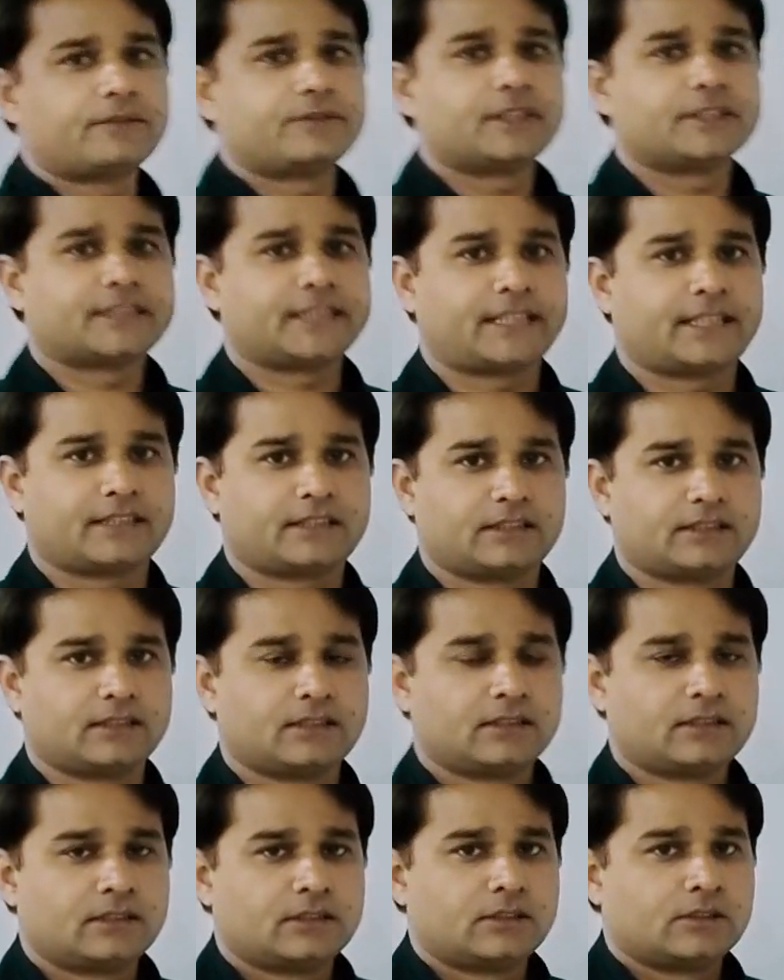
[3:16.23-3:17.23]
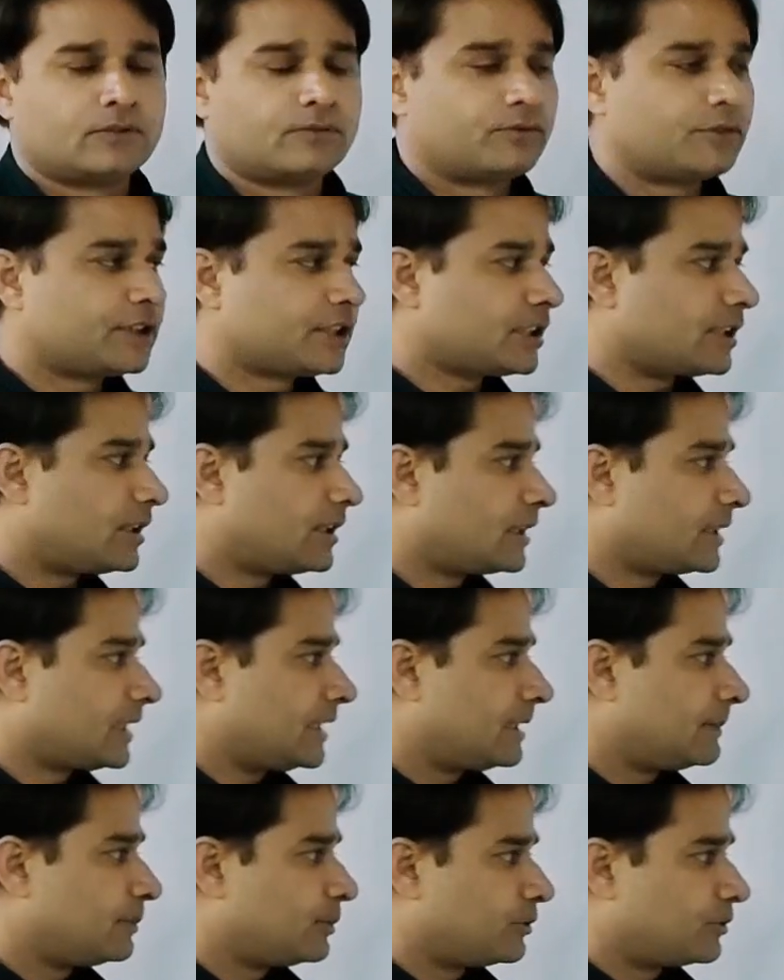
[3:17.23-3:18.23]
of the channel. We call
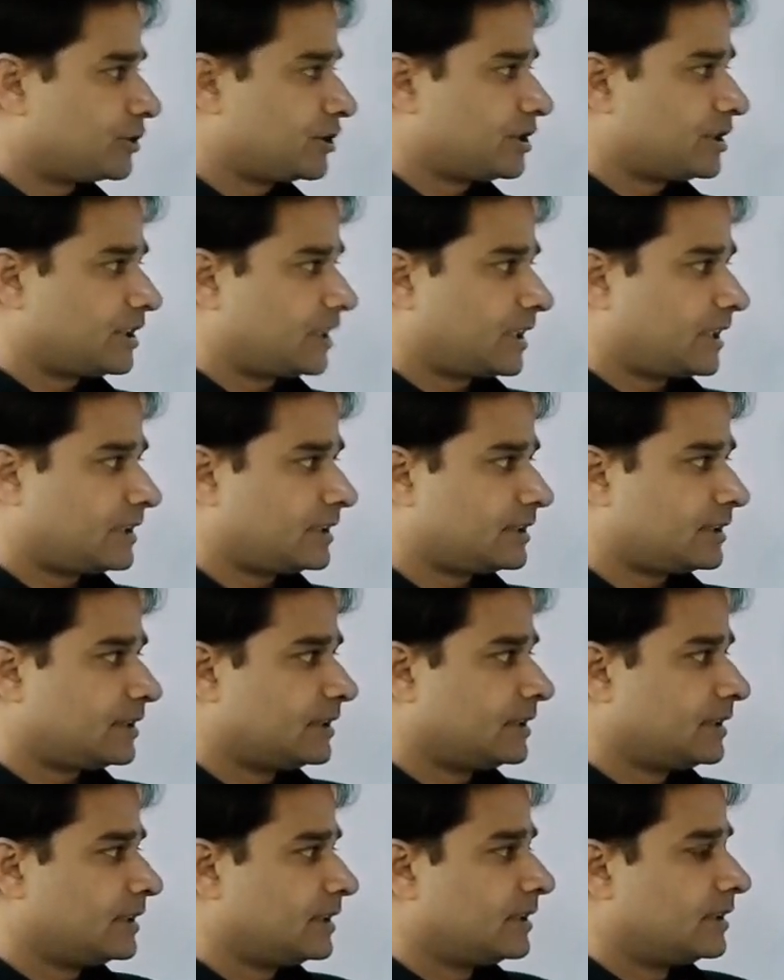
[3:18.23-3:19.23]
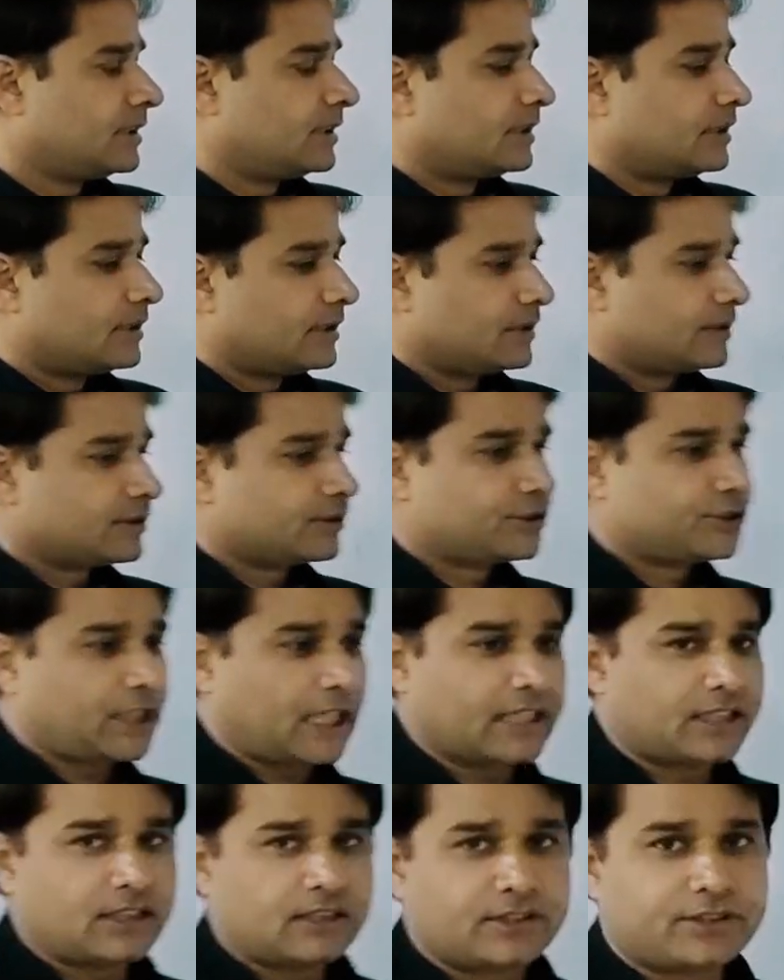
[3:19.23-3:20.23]
that portion as
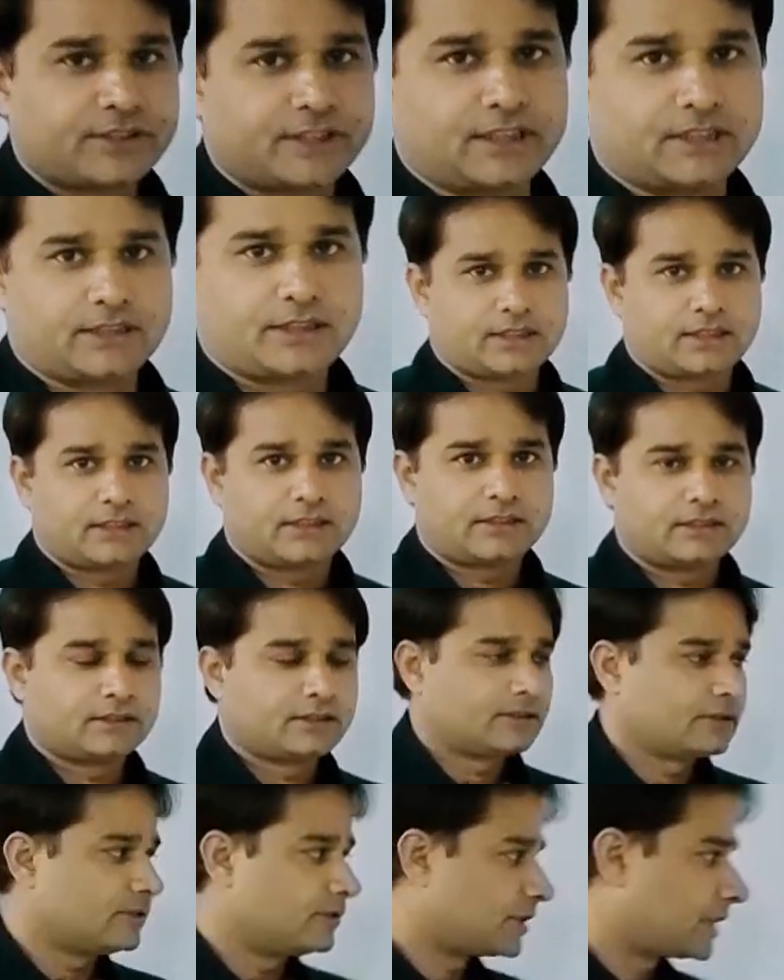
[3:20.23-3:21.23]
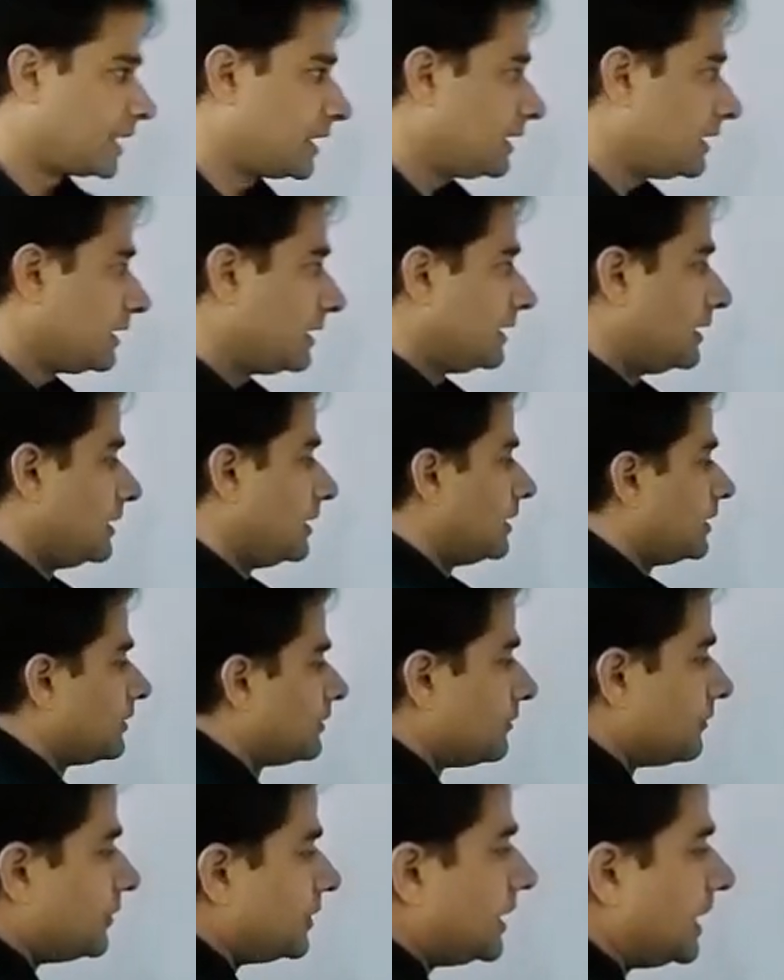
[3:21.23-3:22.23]
channel reach. Okay,
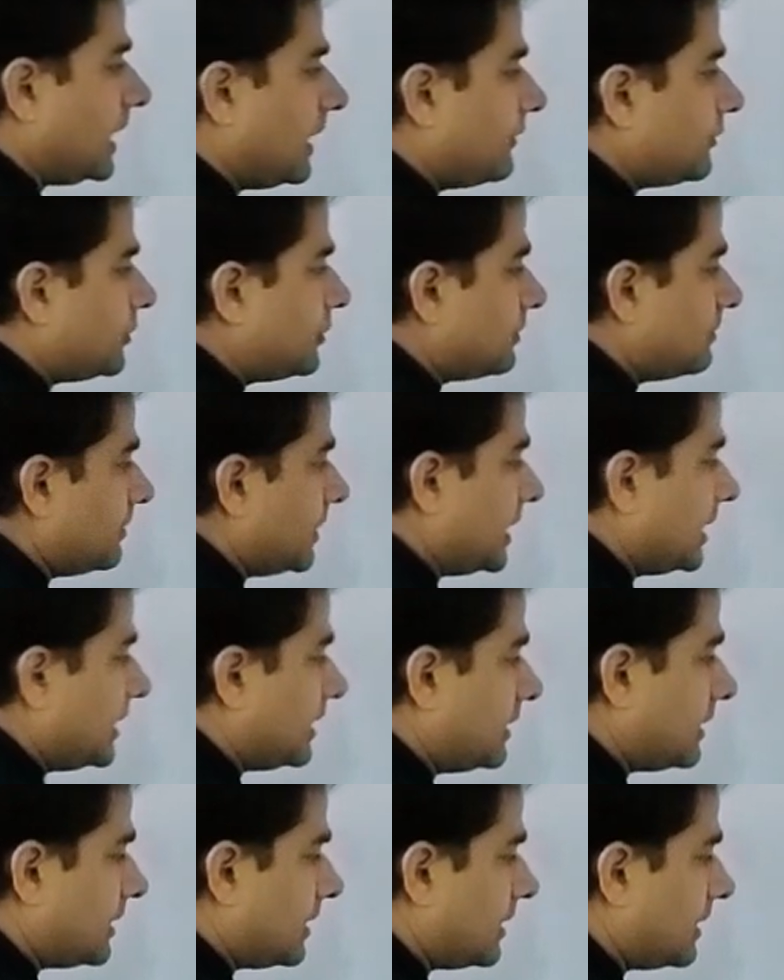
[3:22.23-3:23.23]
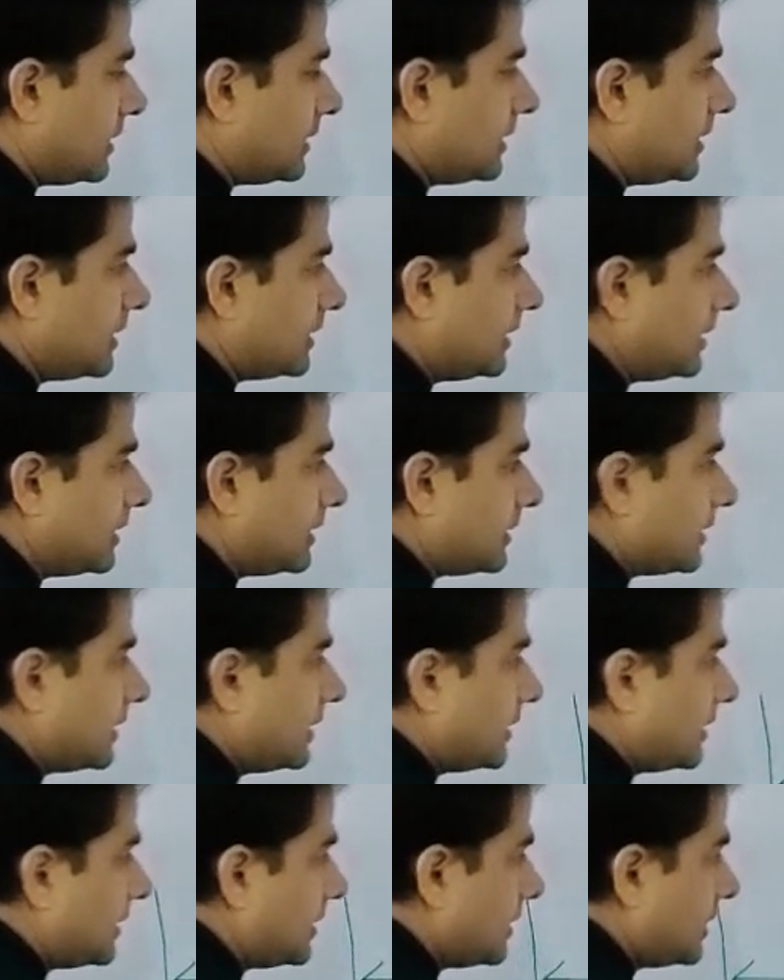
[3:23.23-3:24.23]
we have to measure the
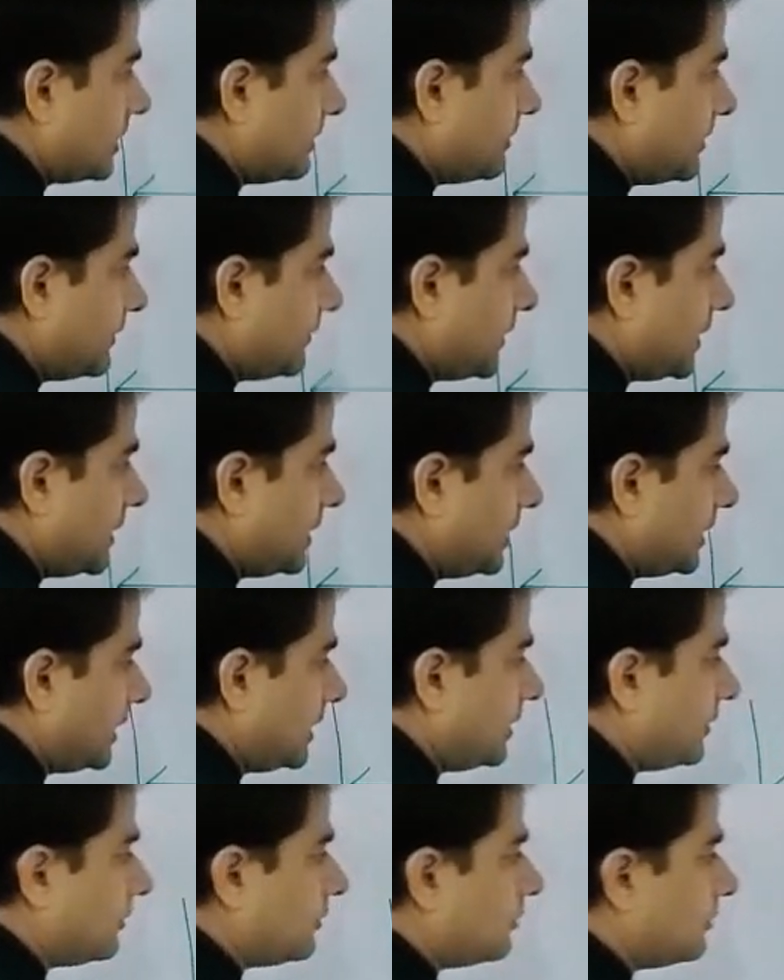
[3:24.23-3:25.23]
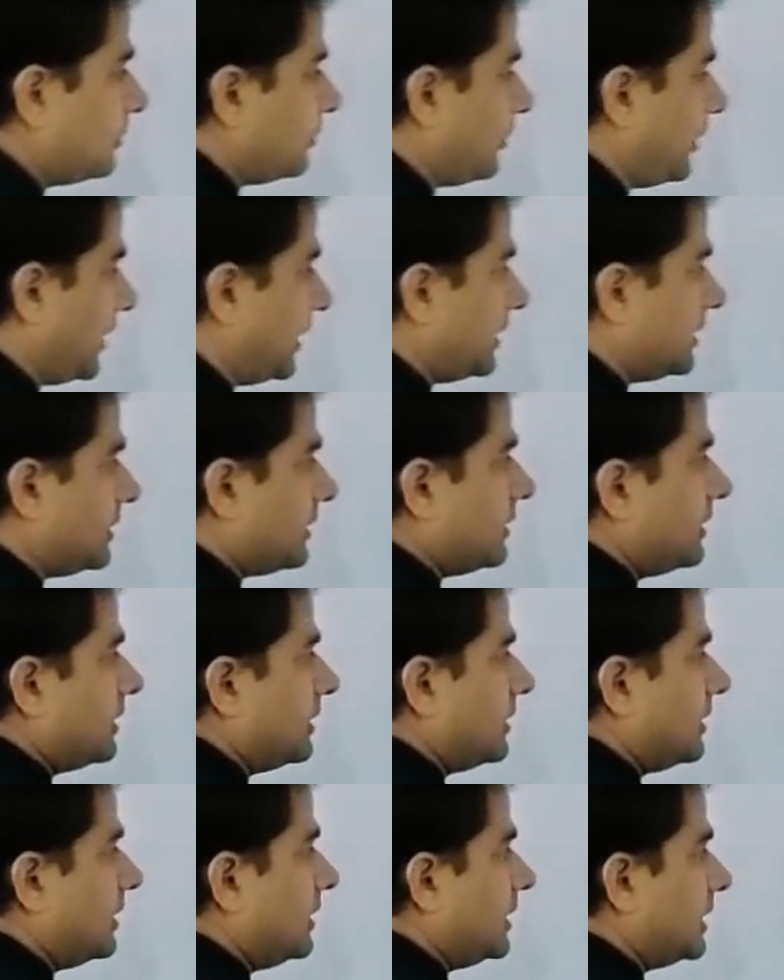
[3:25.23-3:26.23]
distance between these 2 points.
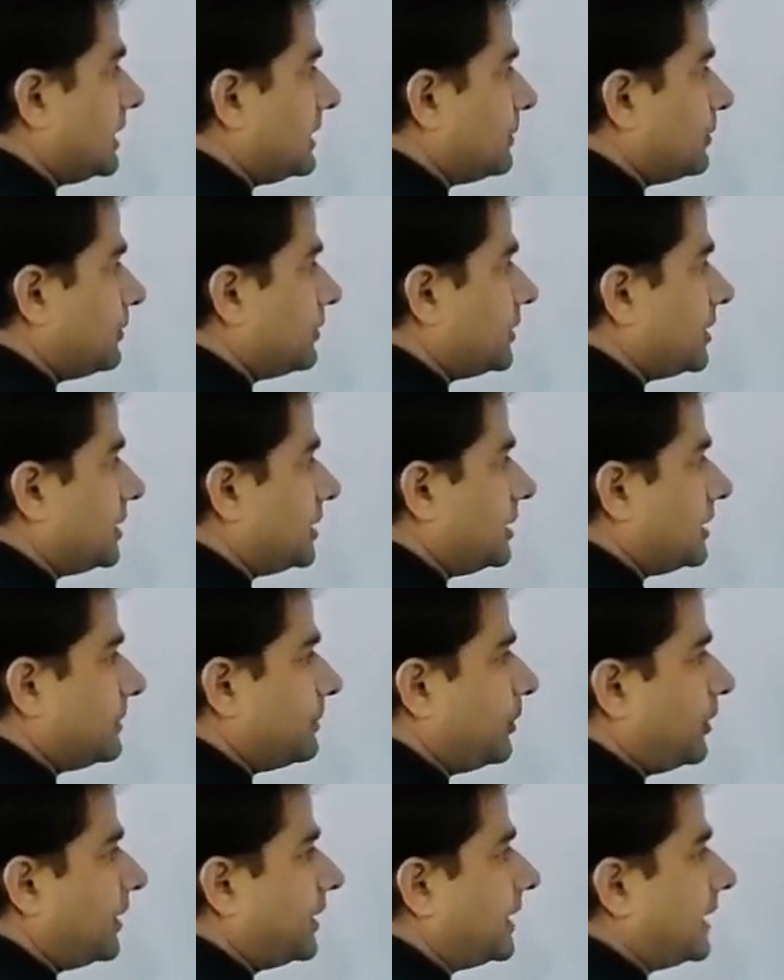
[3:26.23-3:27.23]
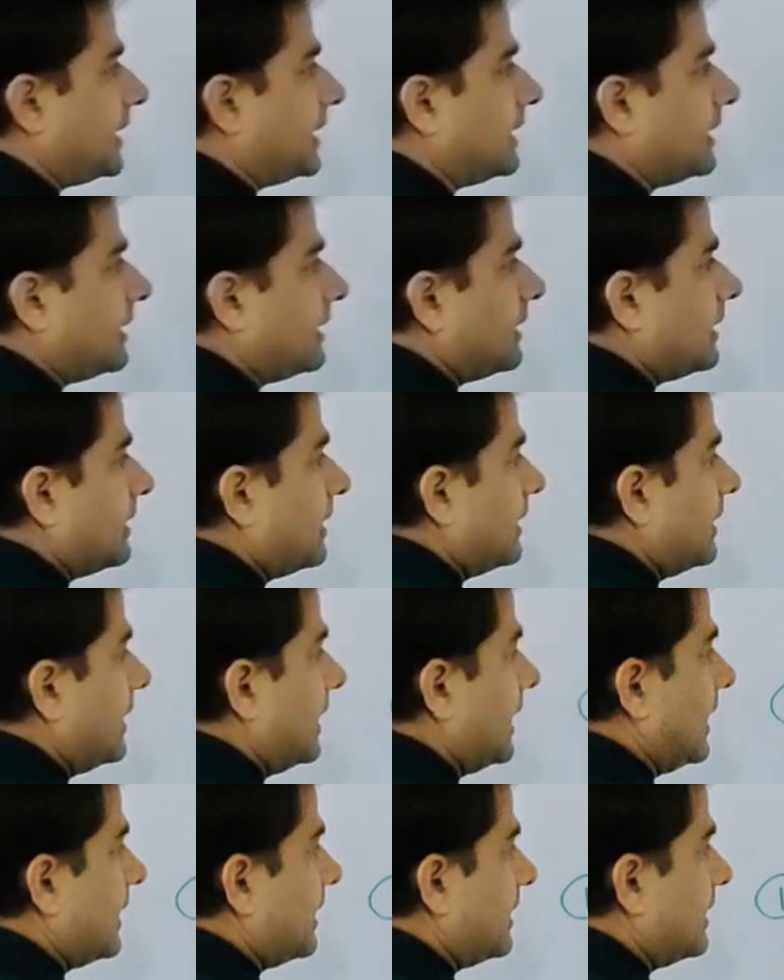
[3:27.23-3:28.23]
Let's suppose this is point A
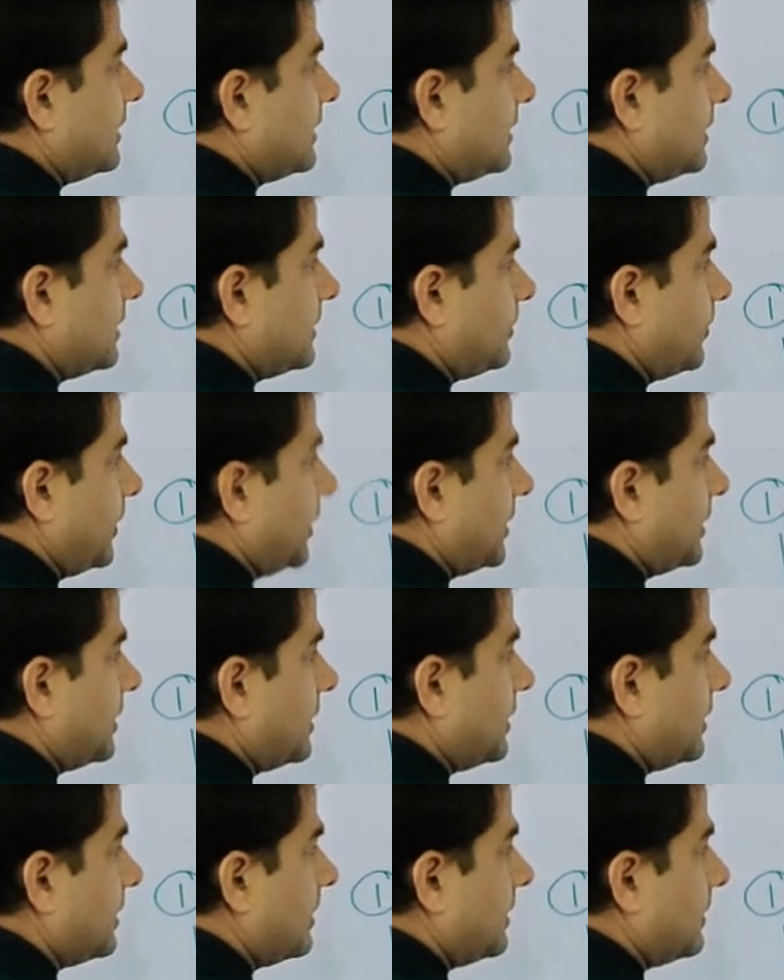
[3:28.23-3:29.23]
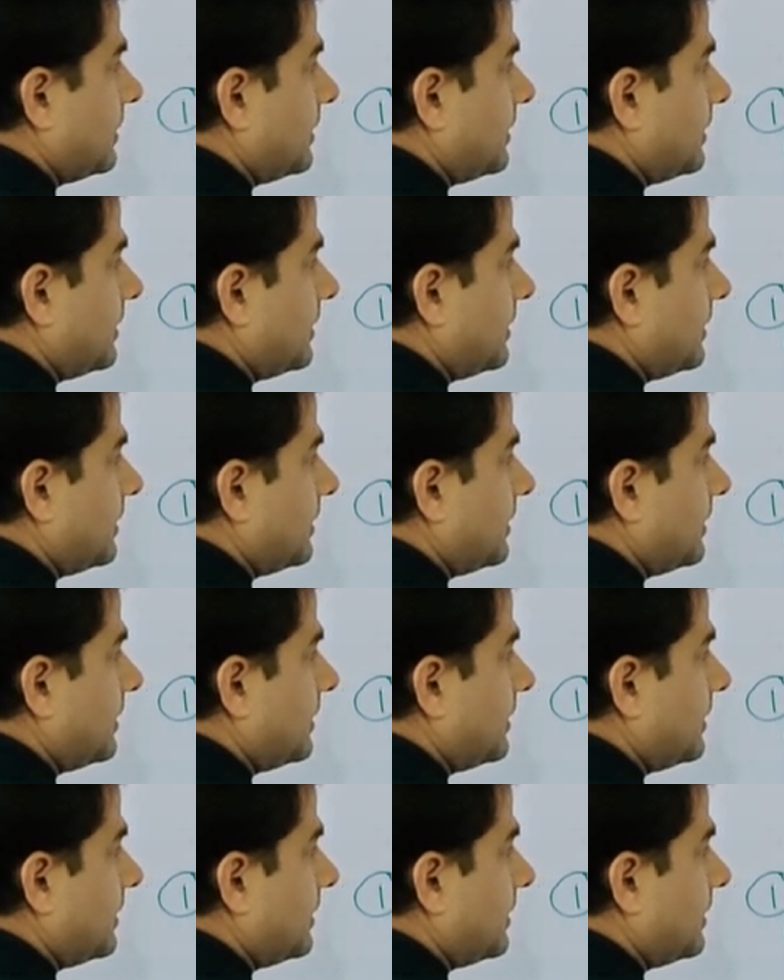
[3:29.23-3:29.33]
and this is point